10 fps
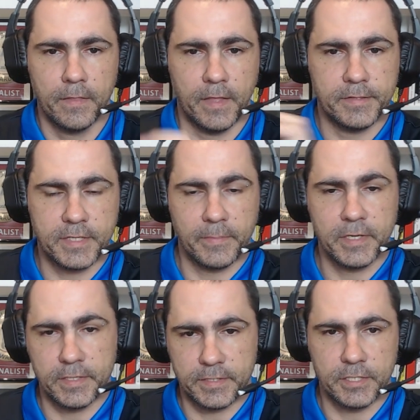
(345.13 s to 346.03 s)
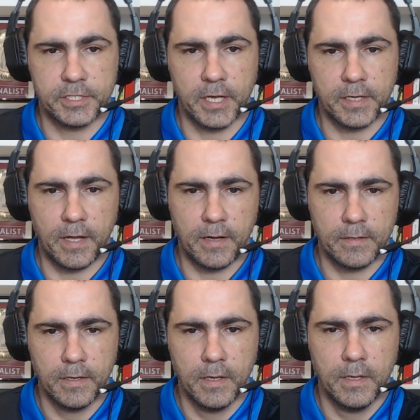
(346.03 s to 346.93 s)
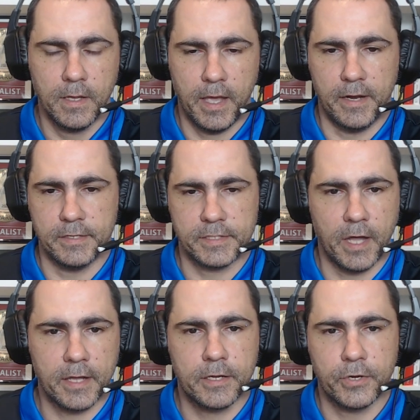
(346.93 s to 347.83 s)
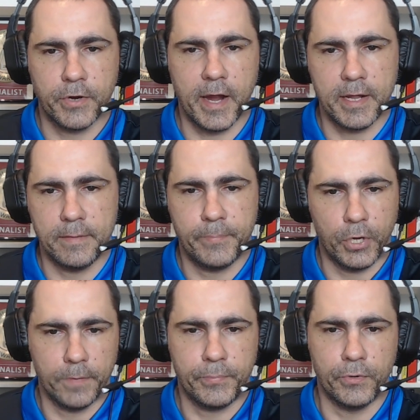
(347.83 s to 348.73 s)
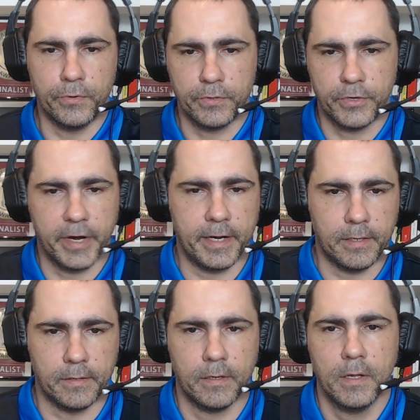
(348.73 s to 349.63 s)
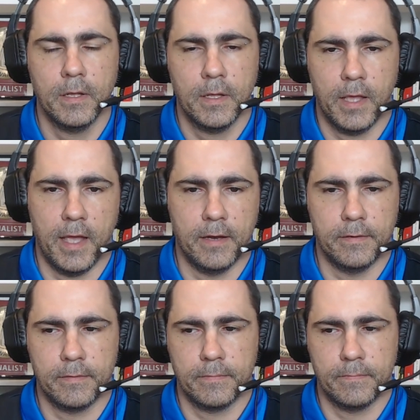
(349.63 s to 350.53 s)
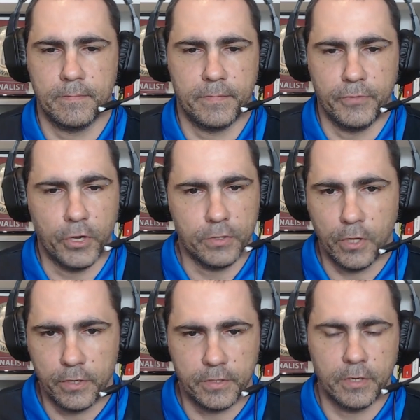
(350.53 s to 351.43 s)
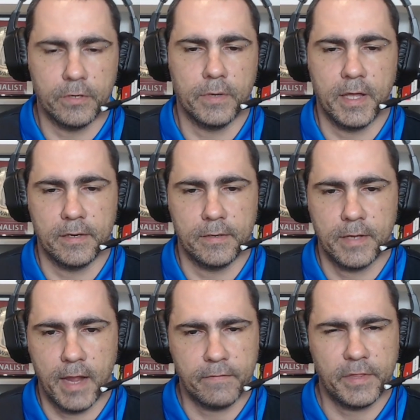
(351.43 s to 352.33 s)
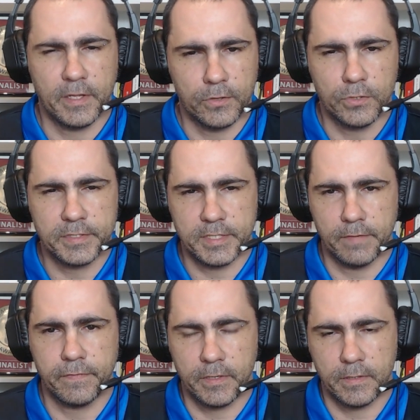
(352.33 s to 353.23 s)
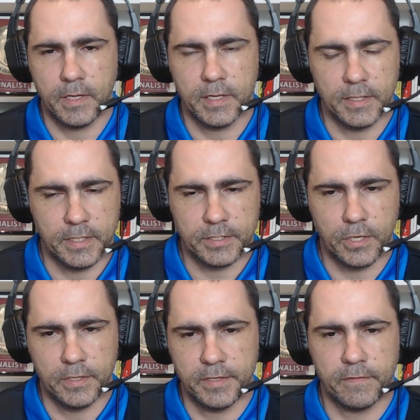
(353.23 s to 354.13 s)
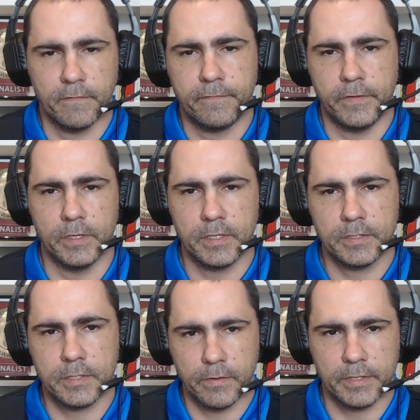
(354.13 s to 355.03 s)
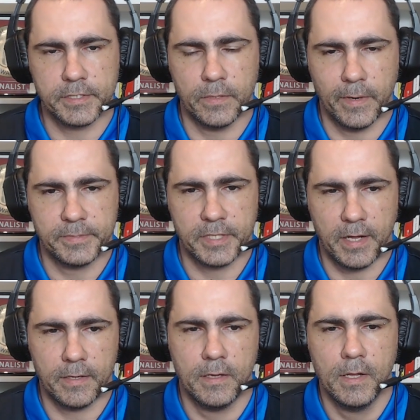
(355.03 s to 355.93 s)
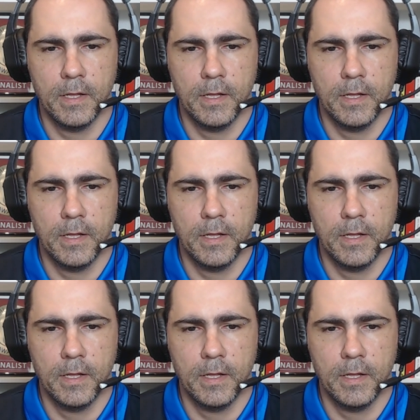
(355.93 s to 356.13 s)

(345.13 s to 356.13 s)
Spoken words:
Then someone gets to the checkout, and it's like gray, purple, green, and no logo, and everything looks different. It's got a different feeling to the rest of your website.